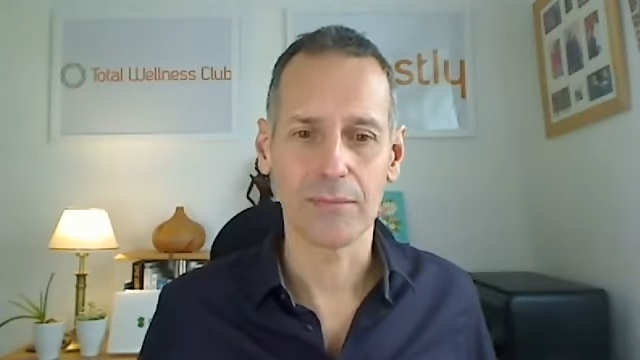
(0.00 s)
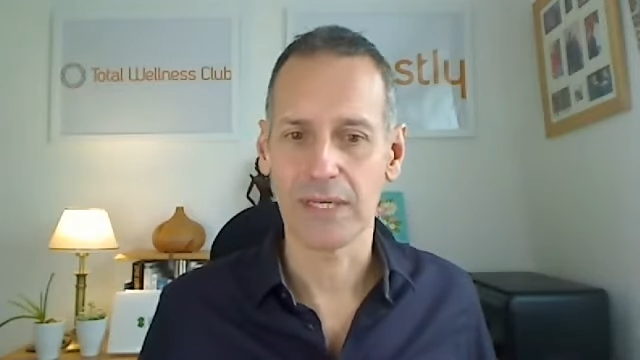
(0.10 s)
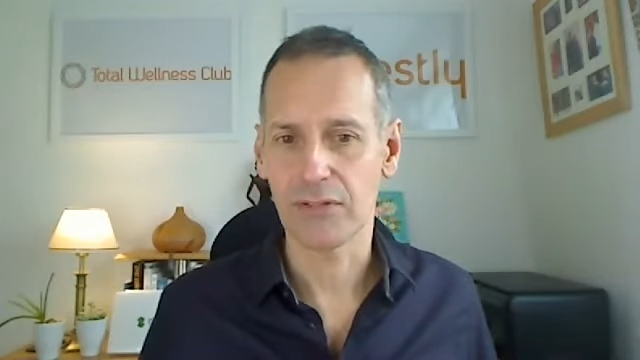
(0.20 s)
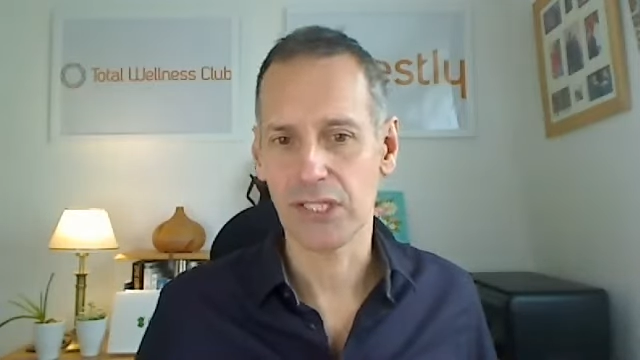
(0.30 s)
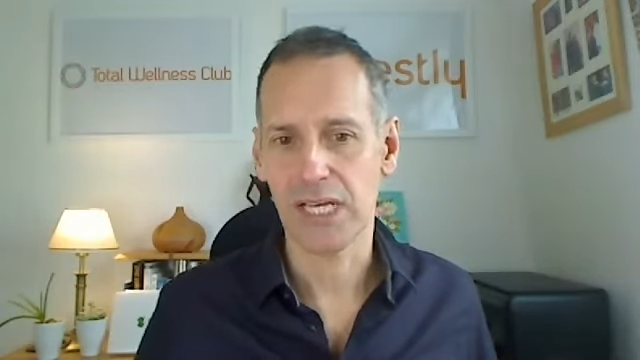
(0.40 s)
But
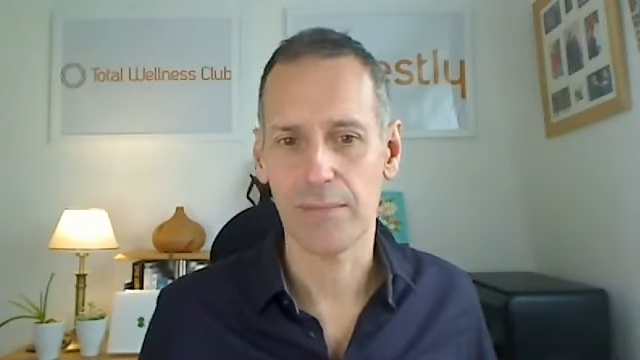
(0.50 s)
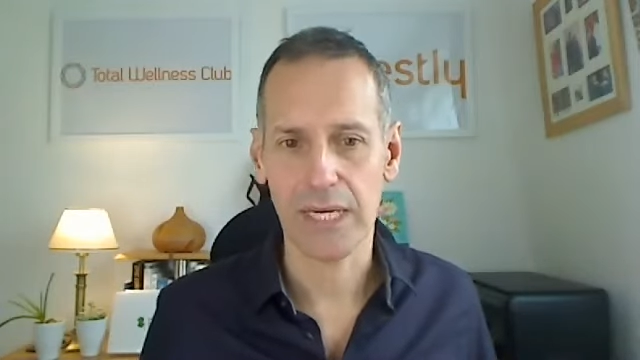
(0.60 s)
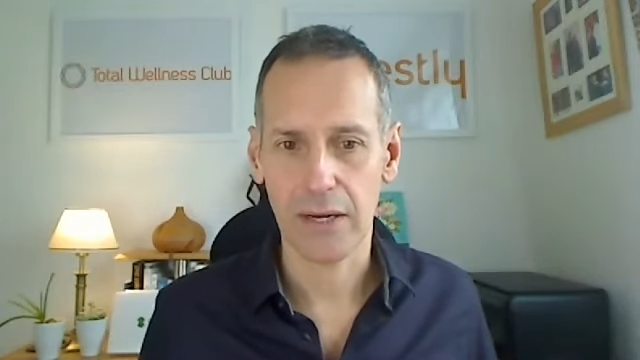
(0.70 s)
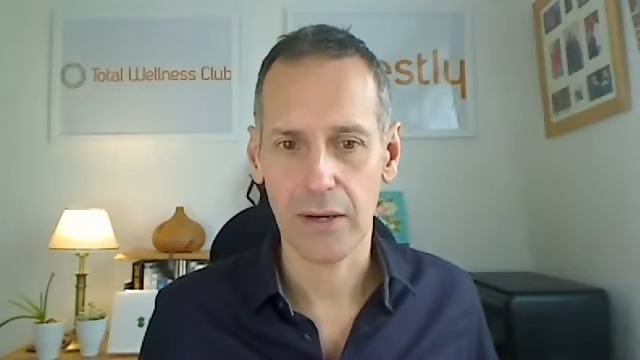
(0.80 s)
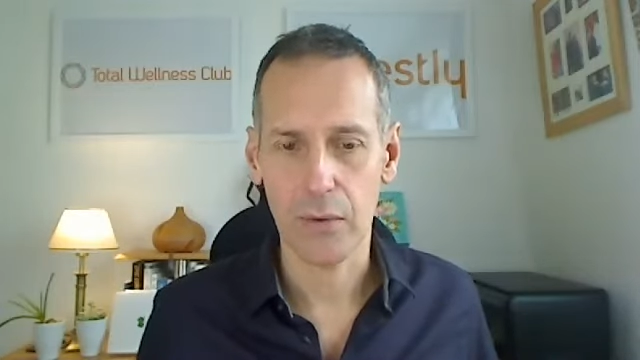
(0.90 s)
if you just let me
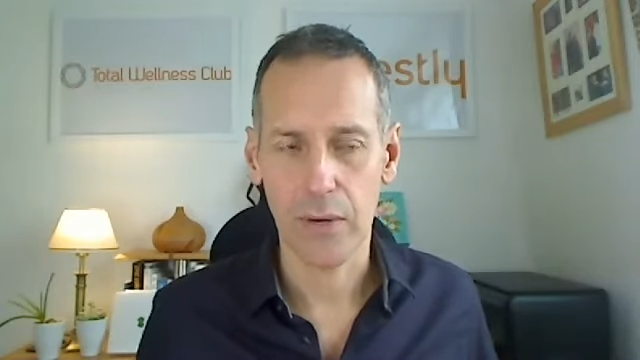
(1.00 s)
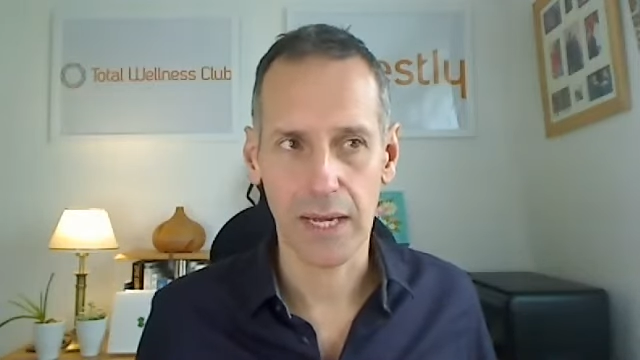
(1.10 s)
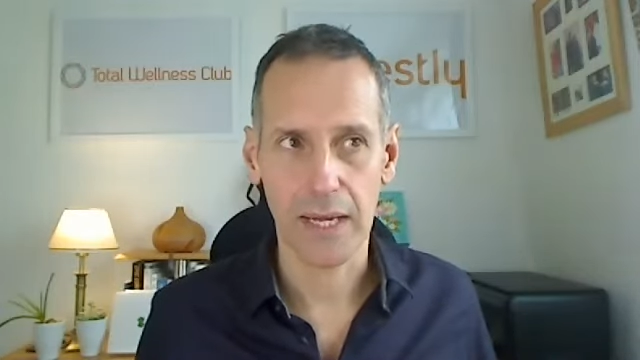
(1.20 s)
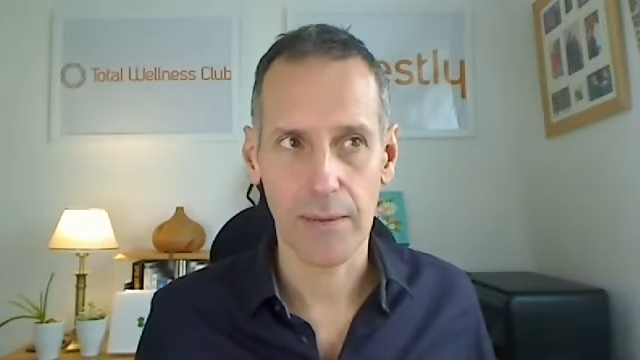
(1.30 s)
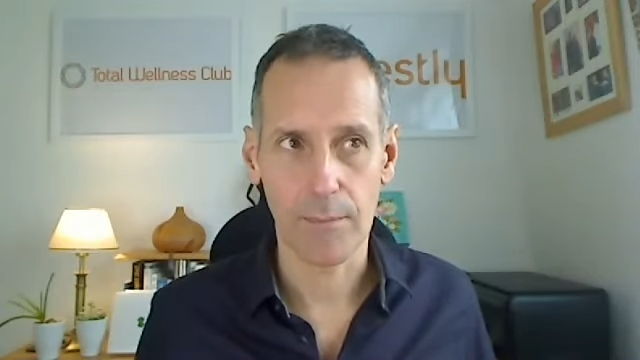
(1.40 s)
know
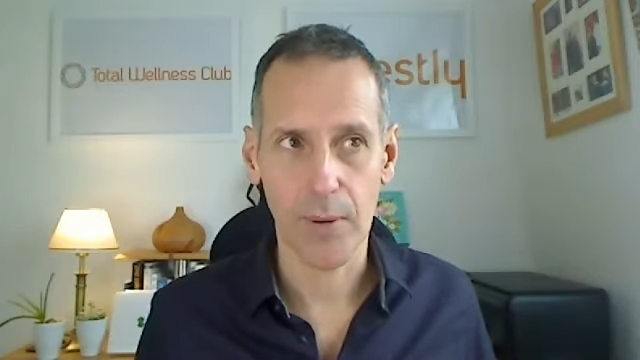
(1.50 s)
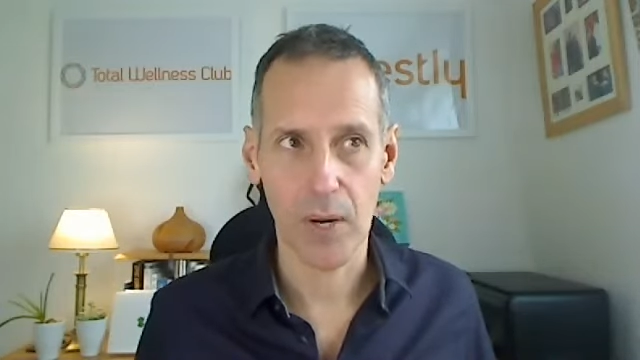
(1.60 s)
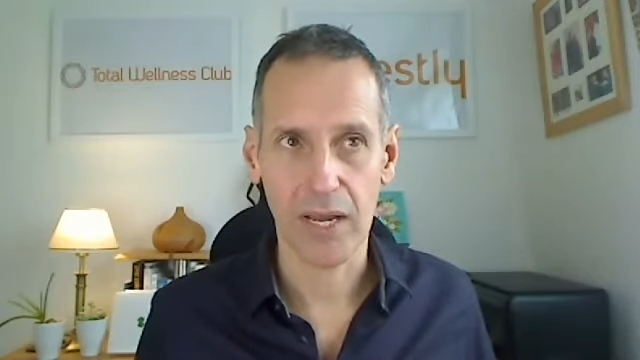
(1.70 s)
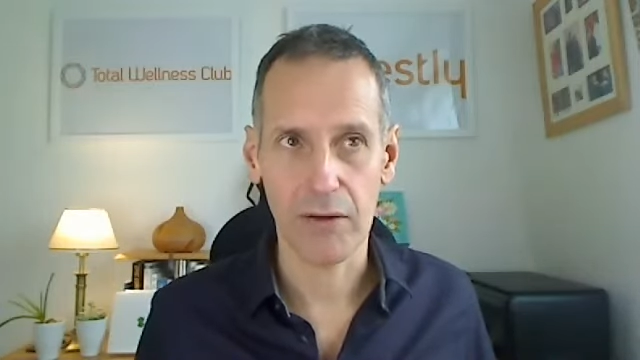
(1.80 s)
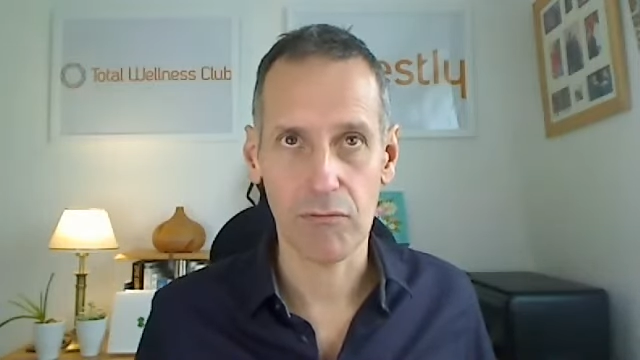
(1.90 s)

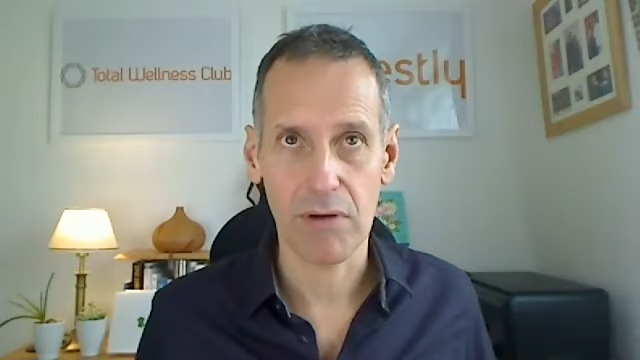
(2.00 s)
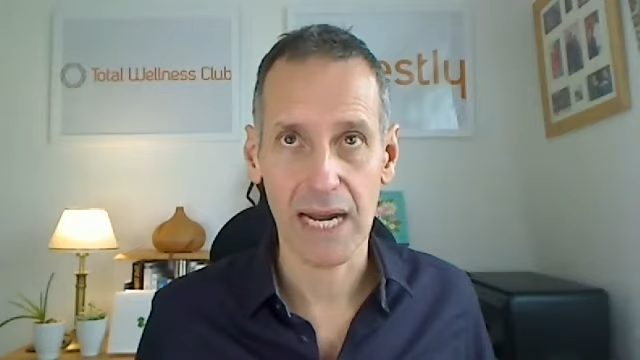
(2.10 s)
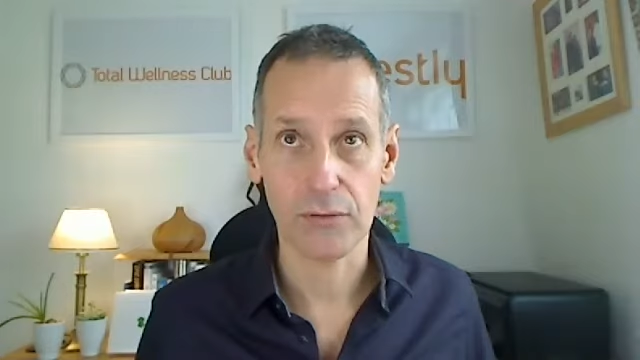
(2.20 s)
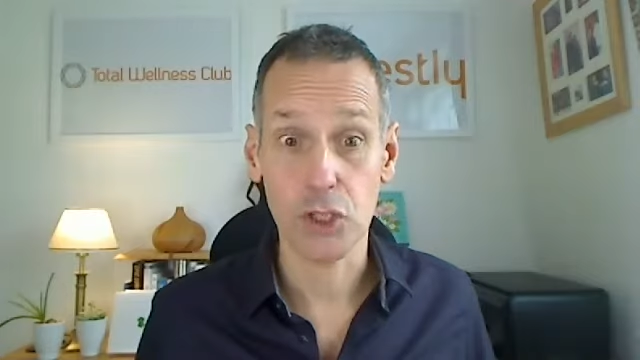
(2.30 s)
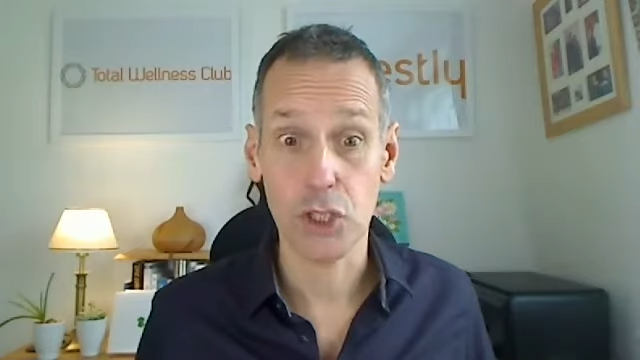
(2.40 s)
by
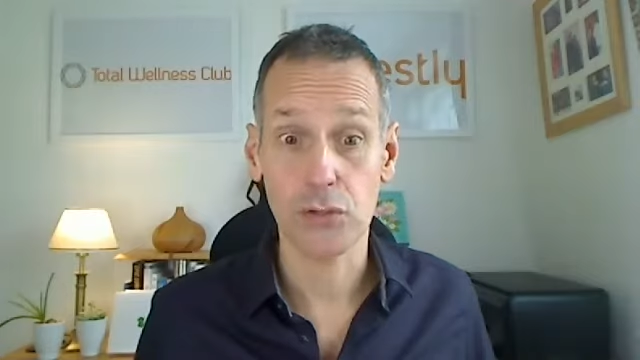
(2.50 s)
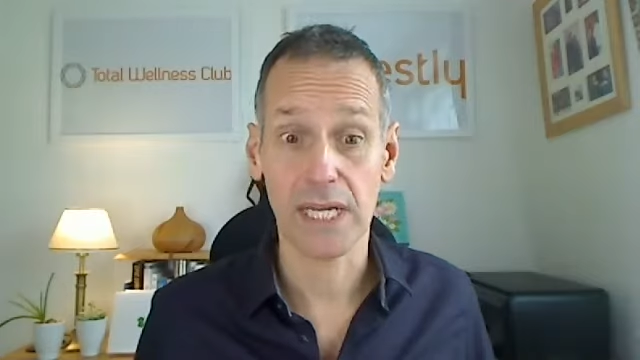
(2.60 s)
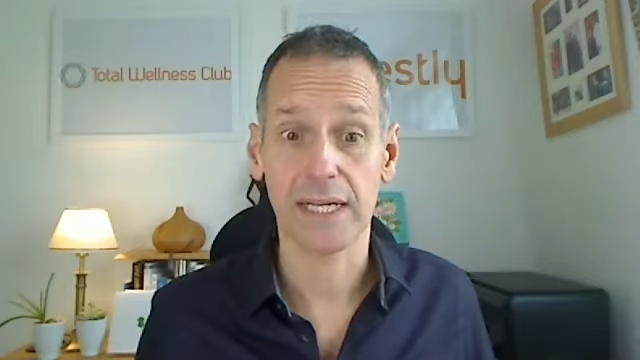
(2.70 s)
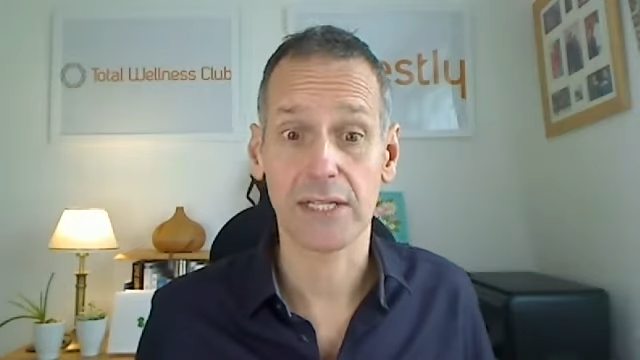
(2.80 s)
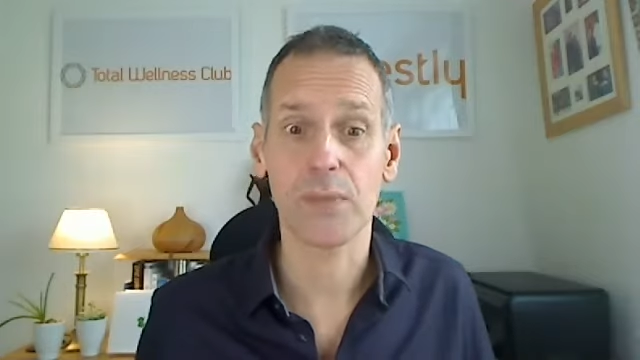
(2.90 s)
around
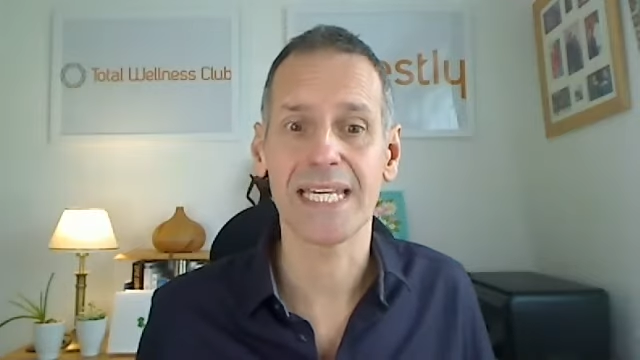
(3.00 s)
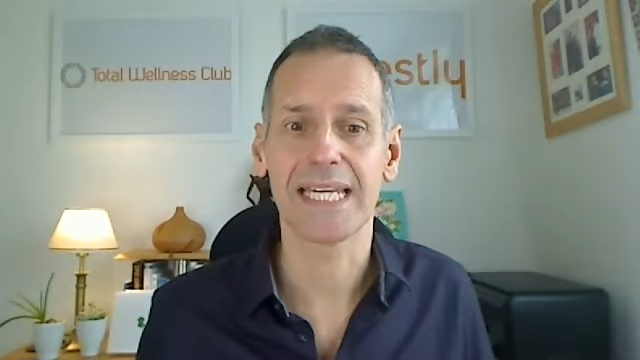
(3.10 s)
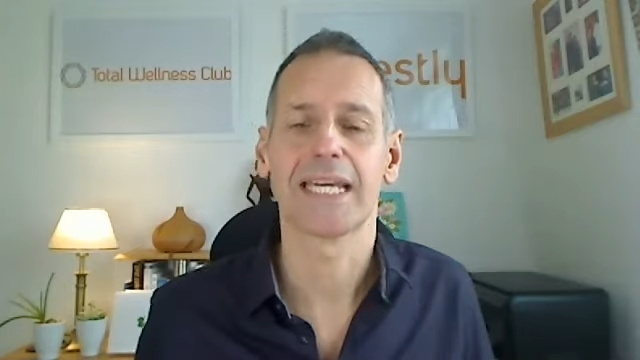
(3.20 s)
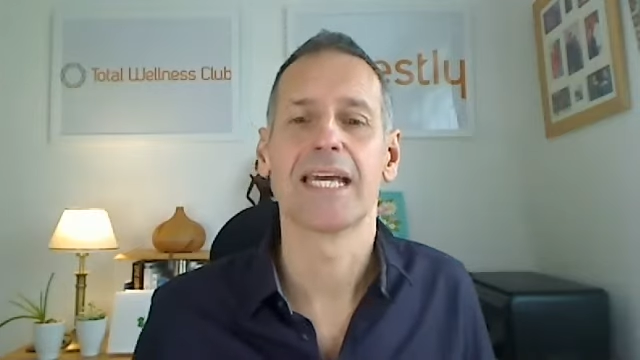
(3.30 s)
Tuesday next week,